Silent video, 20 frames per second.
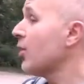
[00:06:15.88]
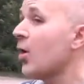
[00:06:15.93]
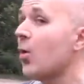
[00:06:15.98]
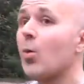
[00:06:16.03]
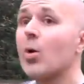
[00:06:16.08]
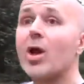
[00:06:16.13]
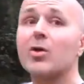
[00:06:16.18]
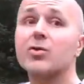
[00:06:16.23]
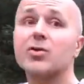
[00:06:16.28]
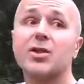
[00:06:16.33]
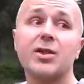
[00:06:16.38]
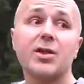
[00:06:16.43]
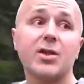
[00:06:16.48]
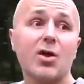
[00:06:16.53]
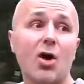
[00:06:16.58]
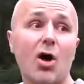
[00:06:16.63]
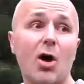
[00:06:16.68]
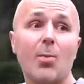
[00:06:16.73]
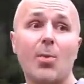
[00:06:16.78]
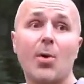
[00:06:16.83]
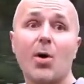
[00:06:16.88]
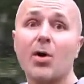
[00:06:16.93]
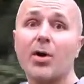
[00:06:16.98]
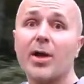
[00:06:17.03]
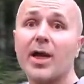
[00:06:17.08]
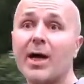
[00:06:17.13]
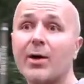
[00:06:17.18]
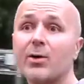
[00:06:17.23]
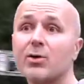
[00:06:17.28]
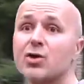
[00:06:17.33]
no one else in the car
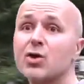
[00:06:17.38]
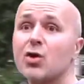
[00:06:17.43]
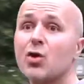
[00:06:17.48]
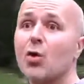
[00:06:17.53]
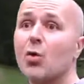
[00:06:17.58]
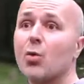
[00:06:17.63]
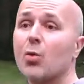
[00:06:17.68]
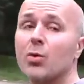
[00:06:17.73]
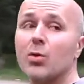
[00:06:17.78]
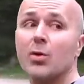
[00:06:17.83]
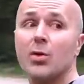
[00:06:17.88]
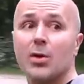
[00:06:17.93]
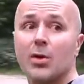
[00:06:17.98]
park now at all.